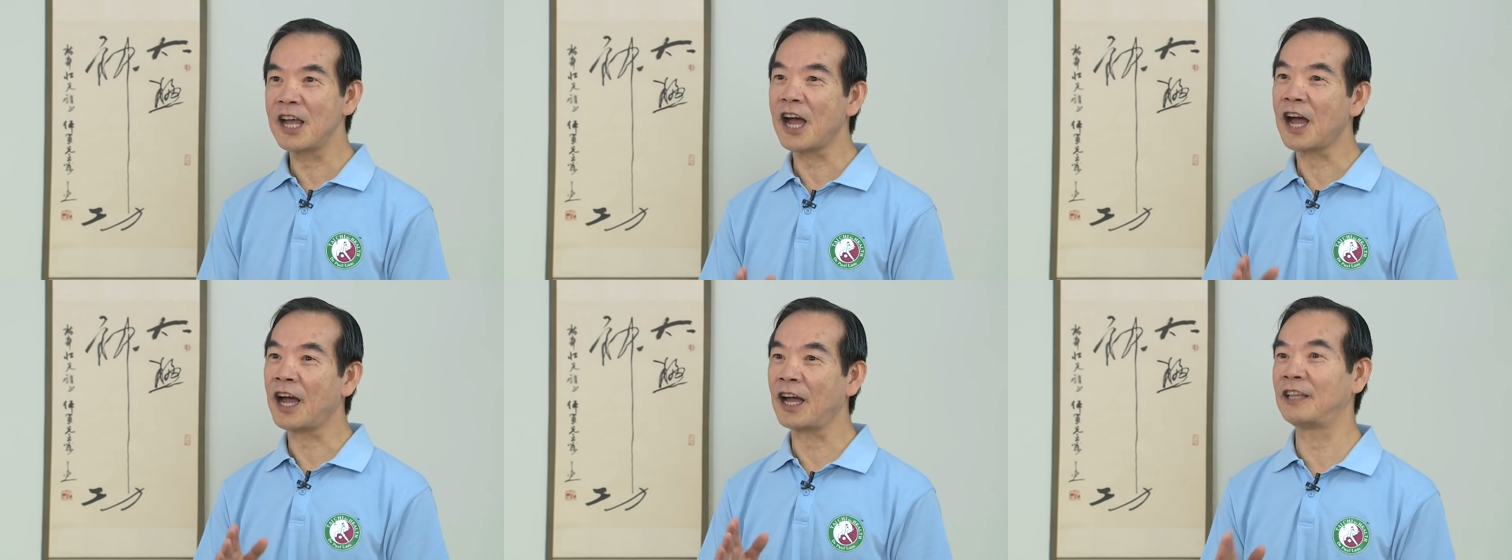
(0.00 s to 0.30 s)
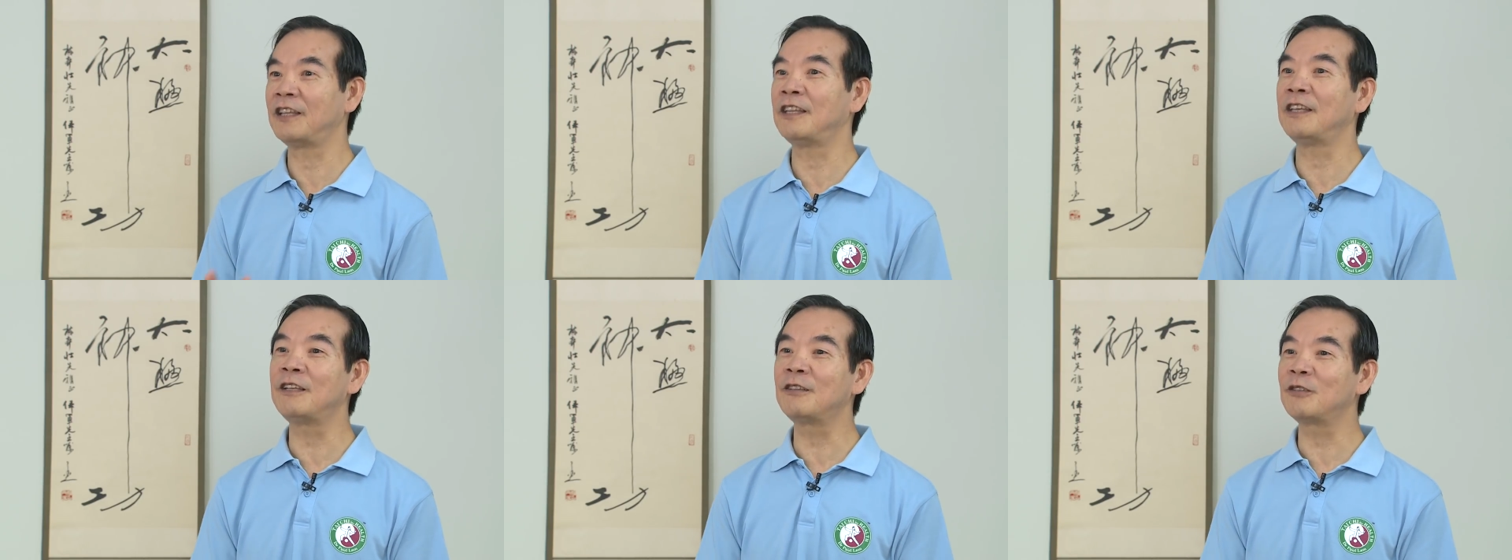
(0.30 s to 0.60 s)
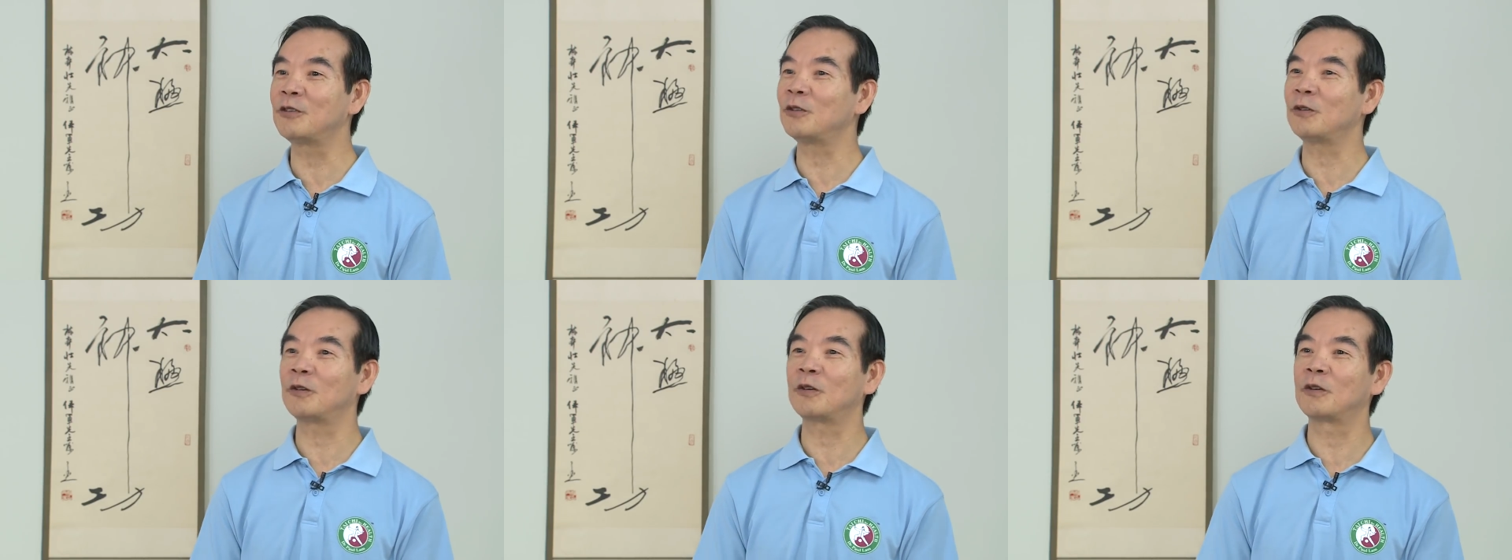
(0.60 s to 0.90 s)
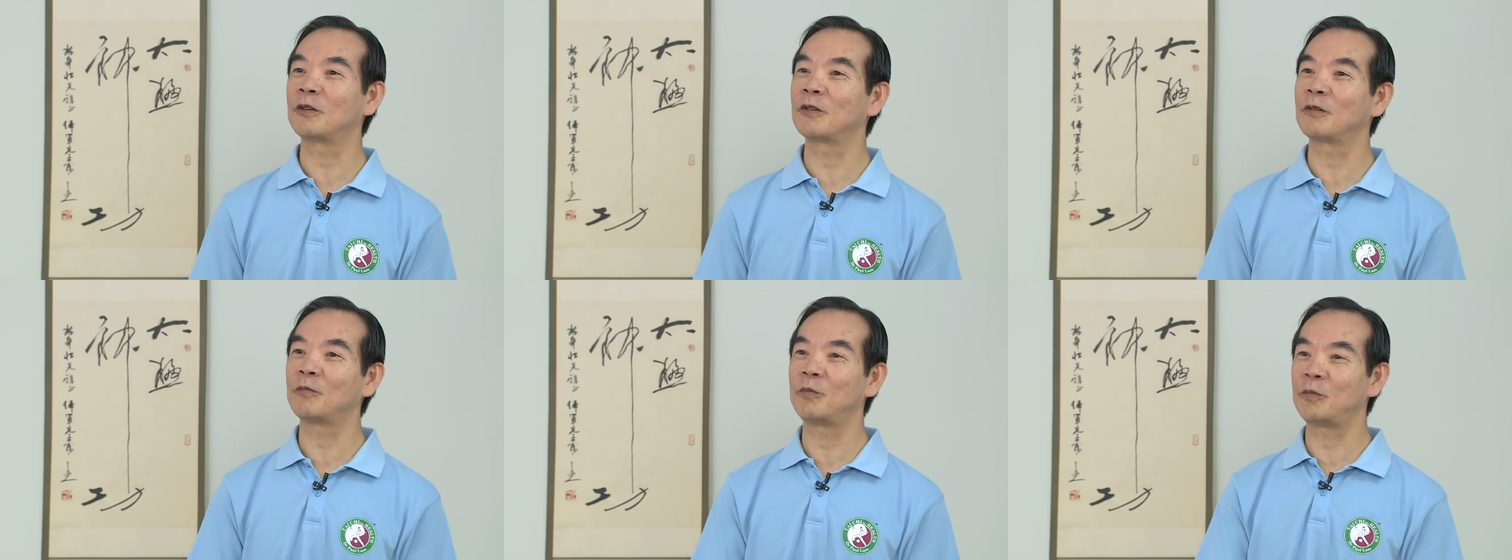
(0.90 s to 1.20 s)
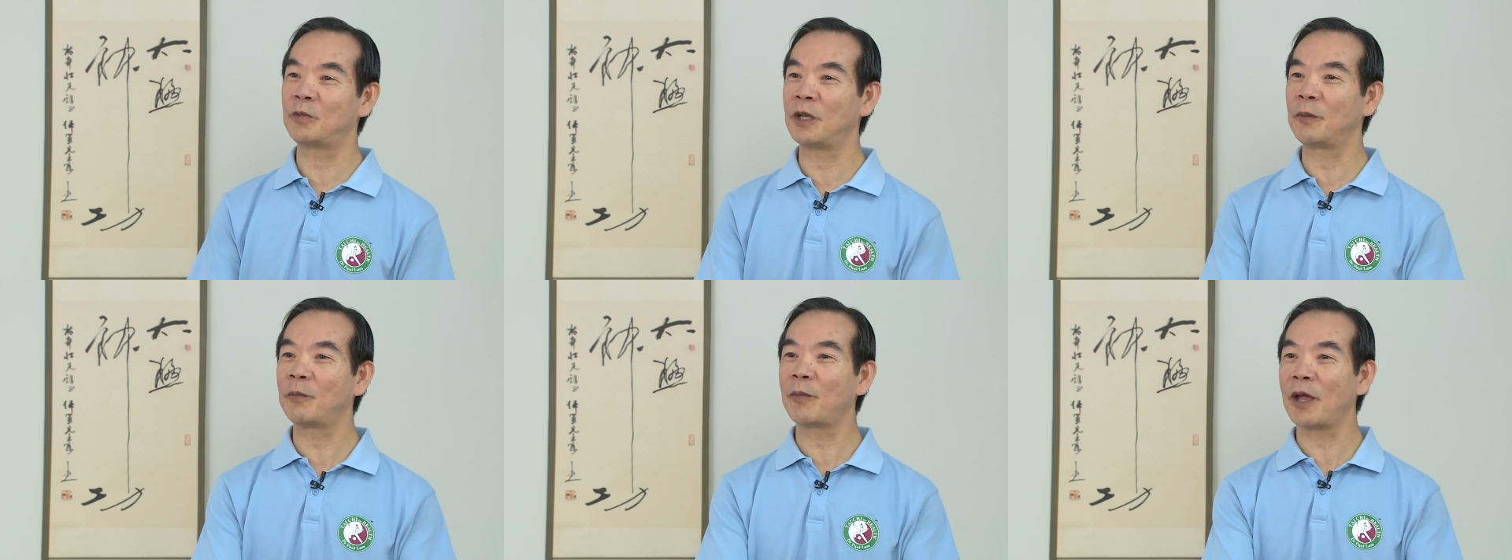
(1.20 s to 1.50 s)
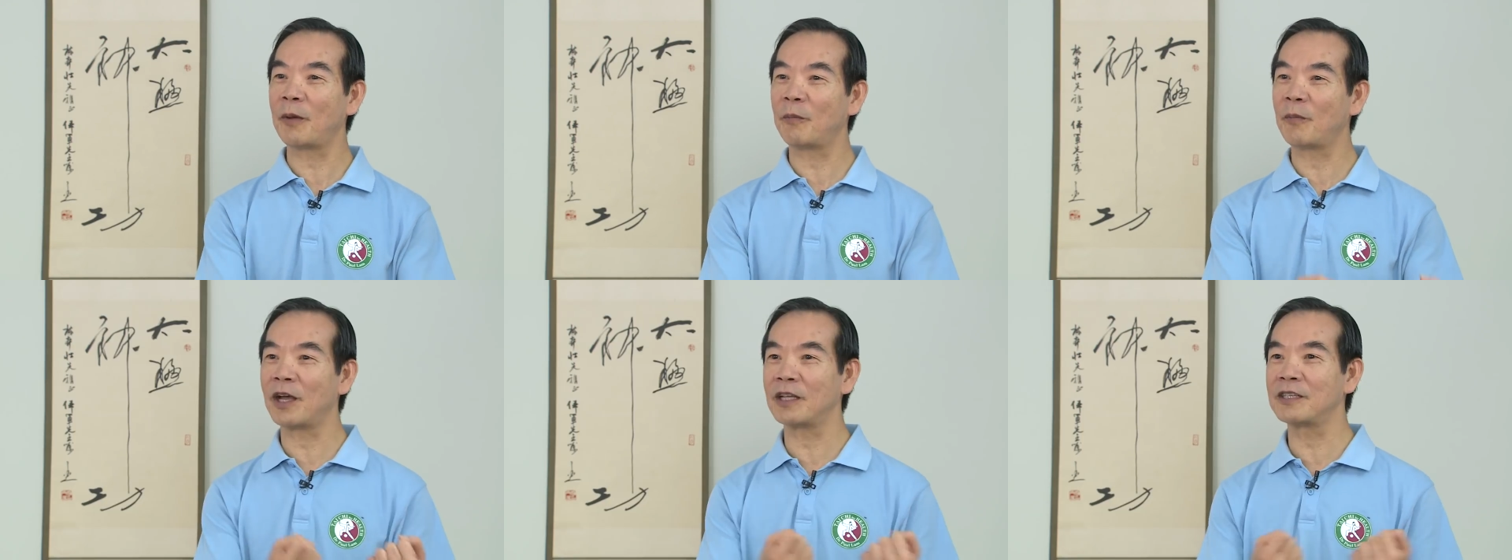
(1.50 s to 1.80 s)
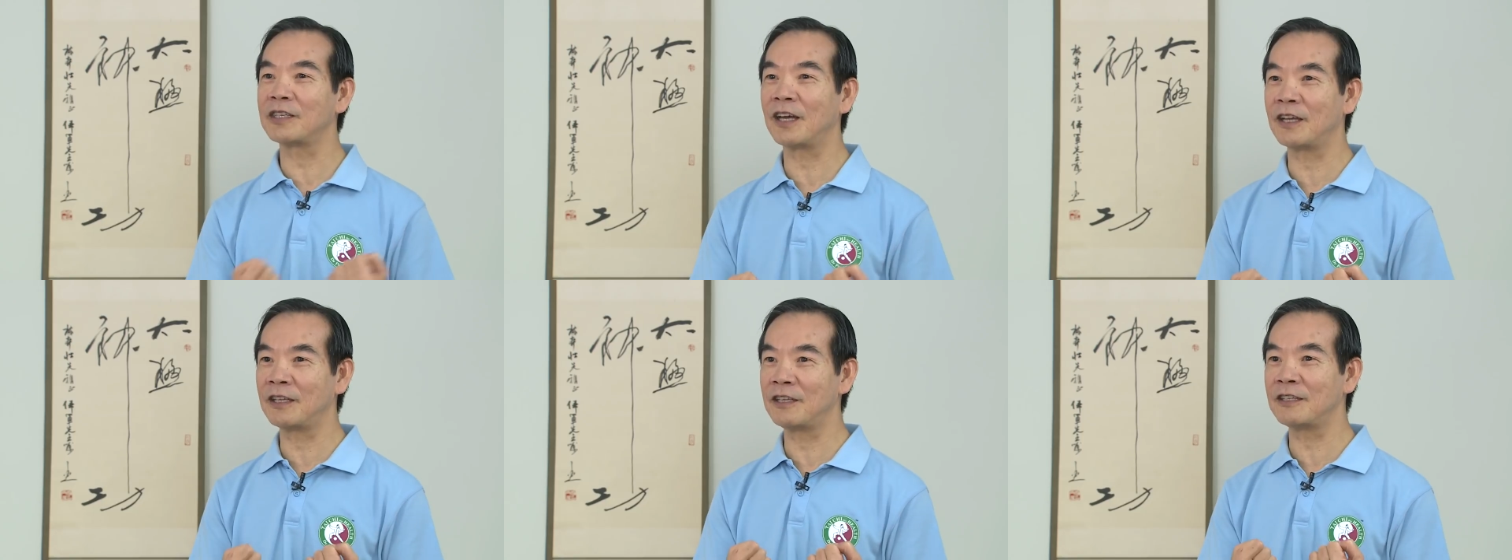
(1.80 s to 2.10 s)
I need to bring back my
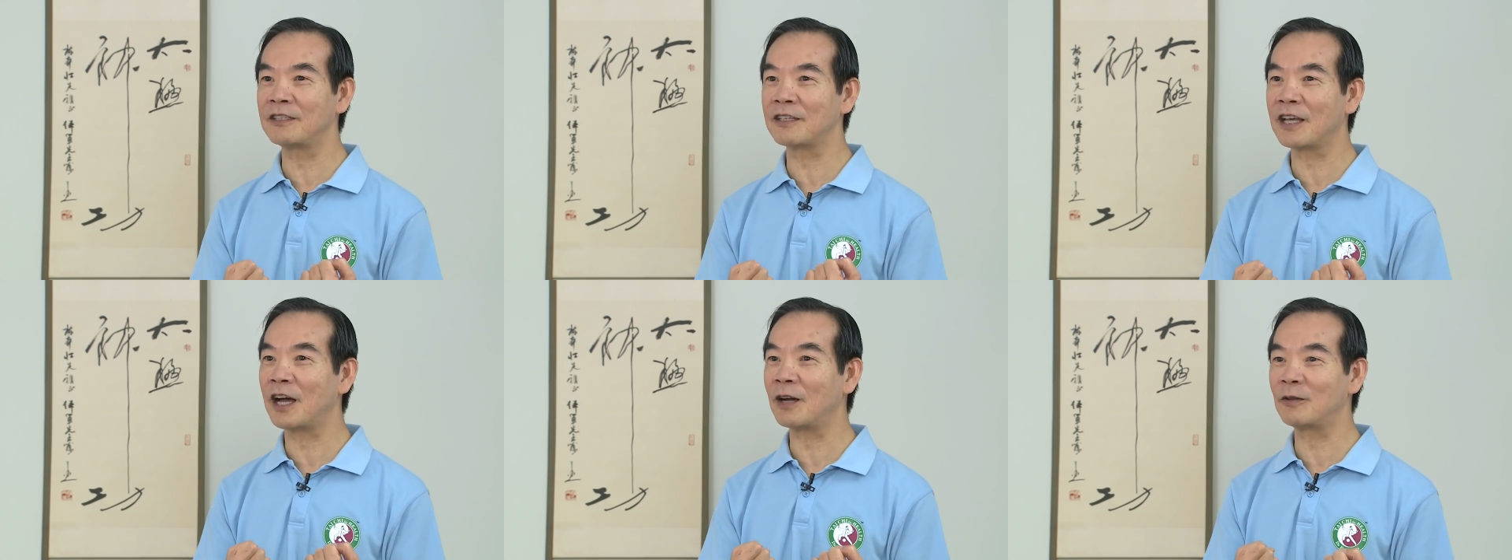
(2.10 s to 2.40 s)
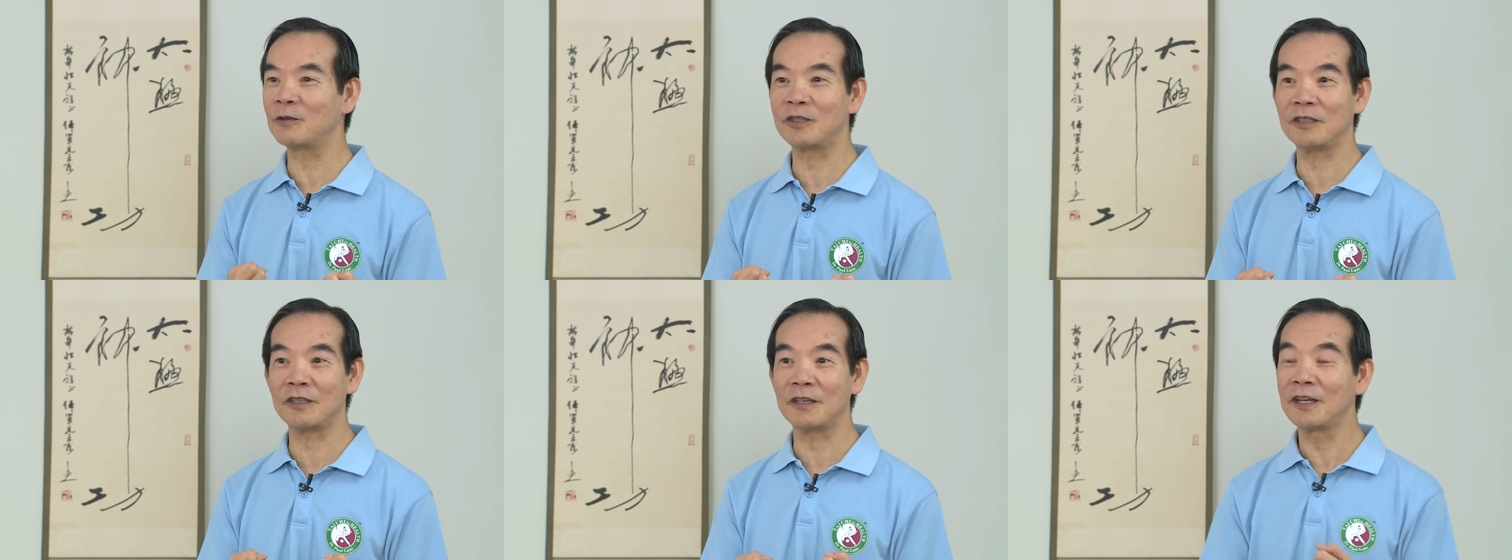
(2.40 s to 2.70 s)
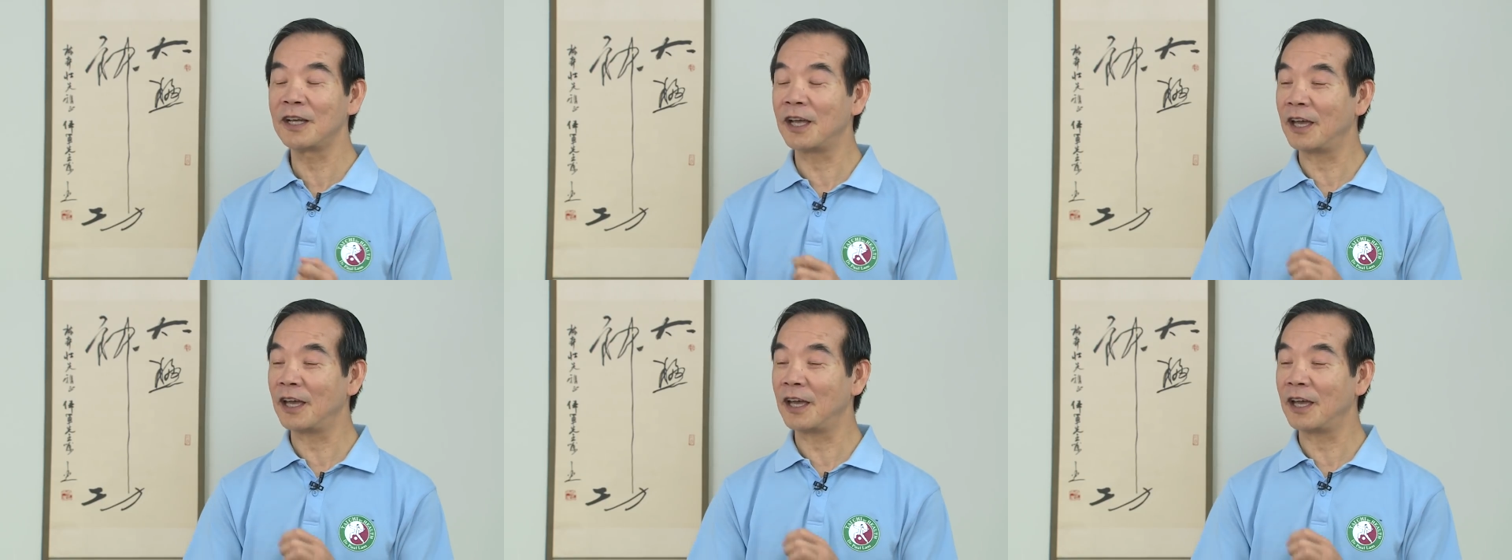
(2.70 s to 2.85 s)
Chinese culture.